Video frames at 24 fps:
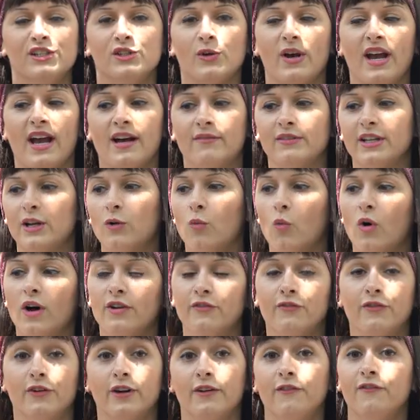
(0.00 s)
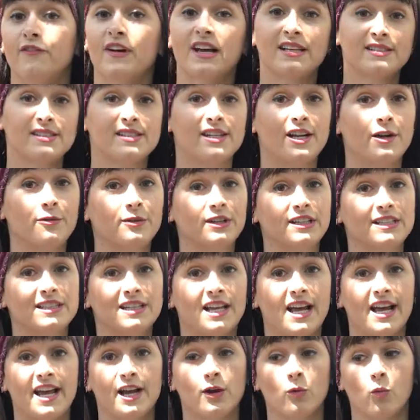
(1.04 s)
so I have like one for effects that I really
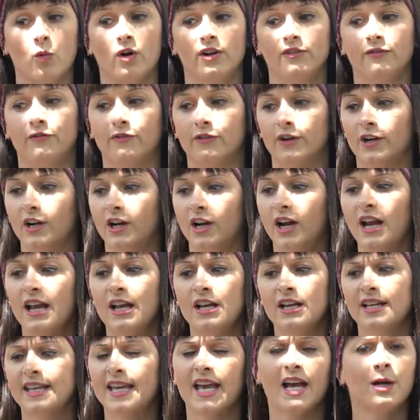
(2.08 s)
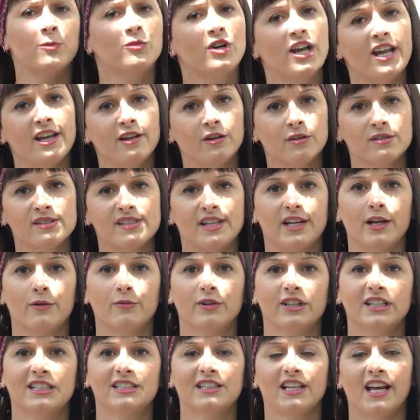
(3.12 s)
like, one for camera angles that I
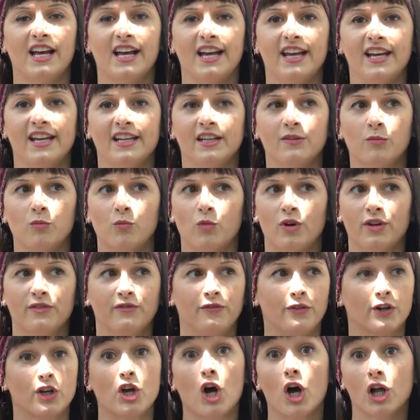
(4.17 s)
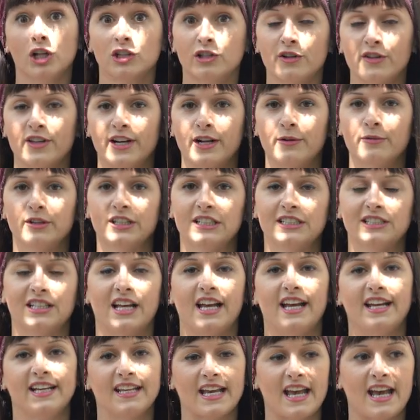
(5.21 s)
really like, one for color that I really
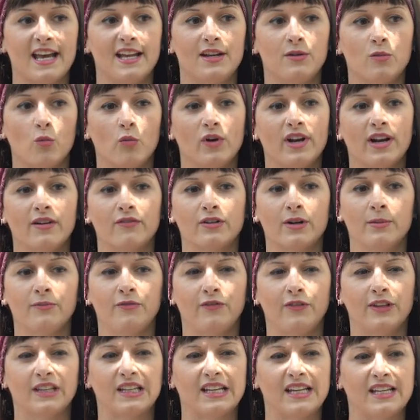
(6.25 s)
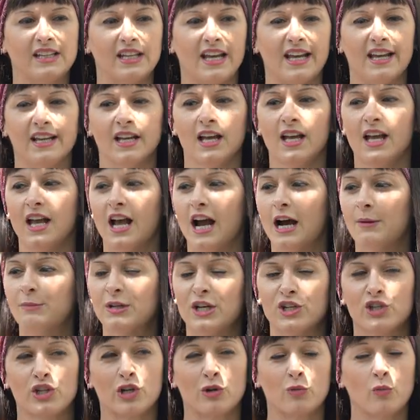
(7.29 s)
like. And whenever I'm feeling like I'm
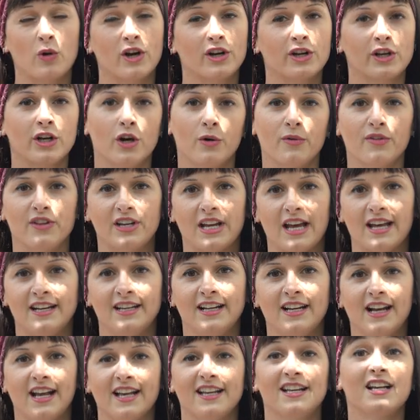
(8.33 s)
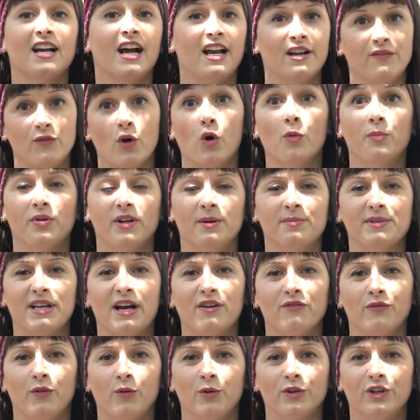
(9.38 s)
not sure where to go with an edit, I can kind of open up
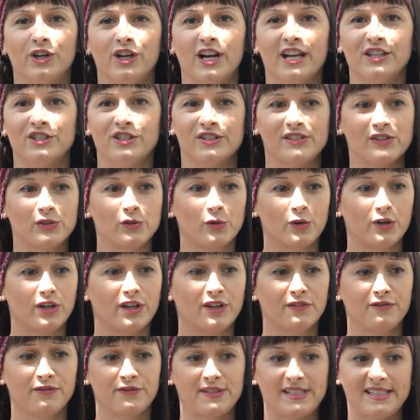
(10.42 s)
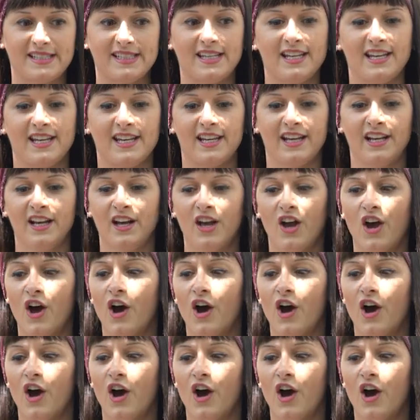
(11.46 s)
that folder and just sort of see,